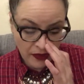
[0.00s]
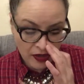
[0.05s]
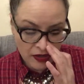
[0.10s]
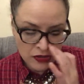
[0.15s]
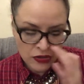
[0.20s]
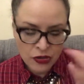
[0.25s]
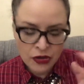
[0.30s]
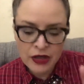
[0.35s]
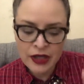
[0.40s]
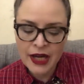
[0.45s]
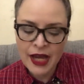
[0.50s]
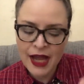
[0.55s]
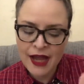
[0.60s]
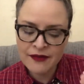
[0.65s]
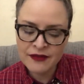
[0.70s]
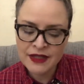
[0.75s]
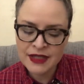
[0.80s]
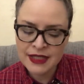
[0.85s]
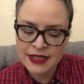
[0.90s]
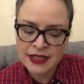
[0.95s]
you're gonna
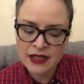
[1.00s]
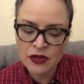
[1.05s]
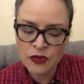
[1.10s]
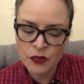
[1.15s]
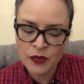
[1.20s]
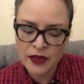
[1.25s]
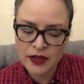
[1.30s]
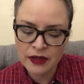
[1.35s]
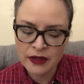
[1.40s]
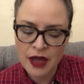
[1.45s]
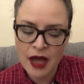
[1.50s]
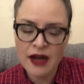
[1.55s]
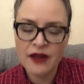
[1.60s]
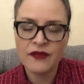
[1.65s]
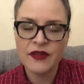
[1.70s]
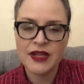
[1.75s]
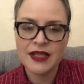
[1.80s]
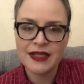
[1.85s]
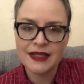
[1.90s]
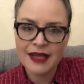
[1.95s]
have to deal with a lot of
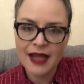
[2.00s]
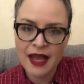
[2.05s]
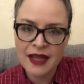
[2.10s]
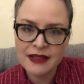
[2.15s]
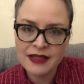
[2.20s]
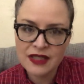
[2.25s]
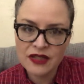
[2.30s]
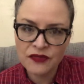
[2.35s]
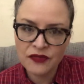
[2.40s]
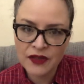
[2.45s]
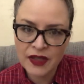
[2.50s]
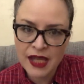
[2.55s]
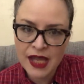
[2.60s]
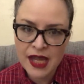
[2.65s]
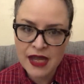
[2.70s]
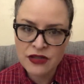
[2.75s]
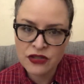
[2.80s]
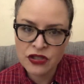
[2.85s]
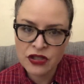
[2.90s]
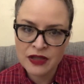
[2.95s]

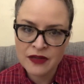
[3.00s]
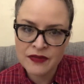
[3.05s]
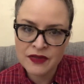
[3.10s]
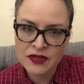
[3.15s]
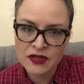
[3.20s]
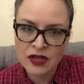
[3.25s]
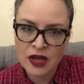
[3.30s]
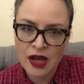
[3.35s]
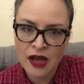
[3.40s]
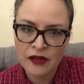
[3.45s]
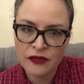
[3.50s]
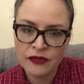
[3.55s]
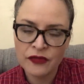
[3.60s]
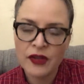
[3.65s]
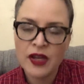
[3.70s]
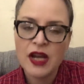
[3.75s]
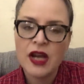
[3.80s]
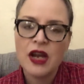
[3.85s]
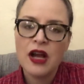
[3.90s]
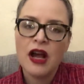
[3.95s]
intensification of stuff,
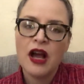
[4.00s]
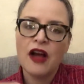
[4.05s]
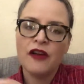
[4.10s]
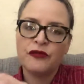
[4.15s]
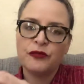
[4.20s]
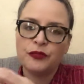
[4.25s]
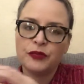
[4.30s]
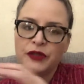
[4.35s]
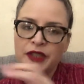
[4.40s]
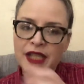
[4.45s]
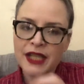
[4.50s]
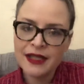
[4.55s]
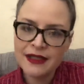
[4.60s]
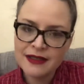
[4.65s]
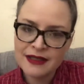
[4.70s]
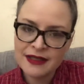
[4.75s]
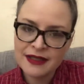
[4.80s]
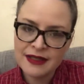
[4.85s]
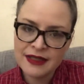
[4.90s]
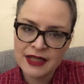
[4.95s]
of
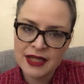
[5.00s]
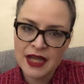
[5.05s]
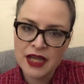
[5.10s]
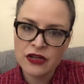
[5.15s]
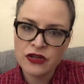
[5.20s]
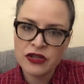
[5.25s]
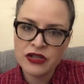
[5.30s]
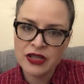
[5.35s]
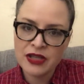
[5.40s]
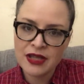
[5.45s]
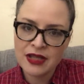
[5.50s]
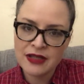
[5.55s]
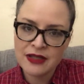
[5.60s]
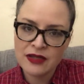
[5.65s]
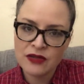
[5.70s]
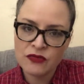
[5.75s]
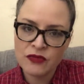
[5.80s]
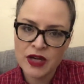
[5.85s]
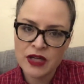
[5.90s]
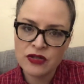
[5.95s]
pre-existing energy that's
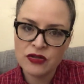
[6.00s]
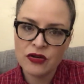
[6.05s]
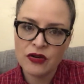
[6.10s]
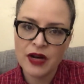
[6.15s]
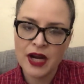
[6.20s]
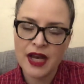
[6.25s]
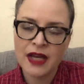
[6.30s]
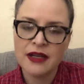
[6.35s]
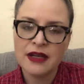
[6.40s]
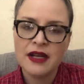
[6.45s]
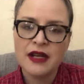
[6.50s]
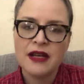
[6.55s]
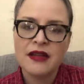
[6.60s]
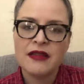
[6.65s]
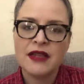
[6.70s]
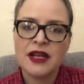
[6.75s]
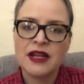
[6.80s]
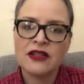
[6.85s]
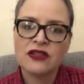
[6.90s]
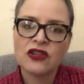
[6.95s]
in retrograde,
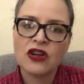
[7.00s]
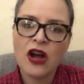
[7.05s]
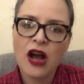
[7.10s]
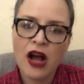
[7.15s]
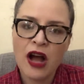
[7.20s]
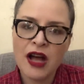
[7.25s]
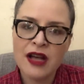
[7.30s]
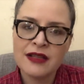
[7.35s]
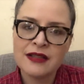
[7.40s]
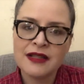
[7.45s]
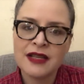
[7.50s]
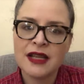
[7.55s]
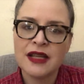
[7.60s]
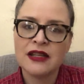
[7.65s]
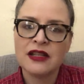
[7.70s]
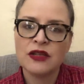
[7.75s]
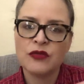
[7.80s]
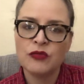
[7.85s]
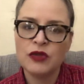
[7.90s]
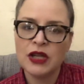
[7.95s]
that is causing
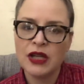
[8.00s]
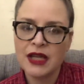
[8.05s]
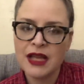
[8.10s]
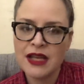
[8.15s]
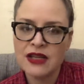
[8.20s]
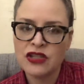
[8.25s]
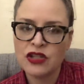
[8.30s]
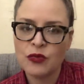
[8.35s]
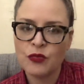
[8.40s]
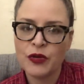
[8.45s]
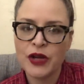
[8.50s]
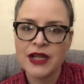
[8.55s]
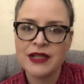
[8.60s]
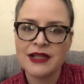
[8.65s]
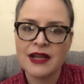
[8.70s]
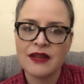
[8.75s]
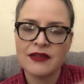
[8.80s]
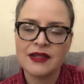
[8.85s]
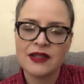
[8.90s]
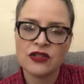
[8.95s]
communication
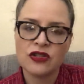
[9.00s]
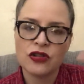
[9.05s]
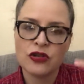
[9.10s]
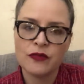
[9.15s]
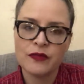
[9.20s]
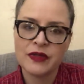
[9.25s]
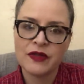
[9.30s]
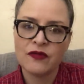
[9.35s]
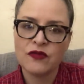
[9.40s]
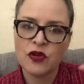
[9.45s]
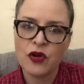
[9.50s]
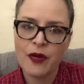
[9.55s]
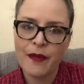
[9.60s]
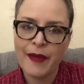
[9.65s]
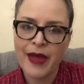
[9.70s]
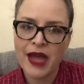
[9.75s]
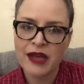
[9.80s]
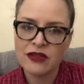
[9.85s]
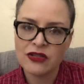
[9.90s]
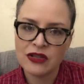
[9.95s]
breakdowns in terms of your
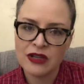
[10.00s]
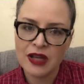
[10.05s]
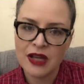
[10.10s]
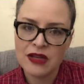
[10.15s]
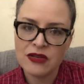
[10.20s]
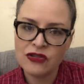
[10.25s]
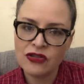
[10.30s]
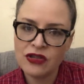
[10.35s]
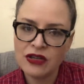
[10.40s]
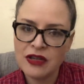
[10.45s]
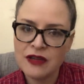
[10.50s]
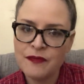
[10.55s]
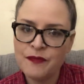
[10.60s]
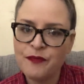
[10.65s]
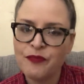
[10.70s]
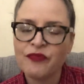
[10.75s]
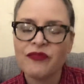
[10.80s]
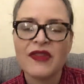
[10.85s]
imagination.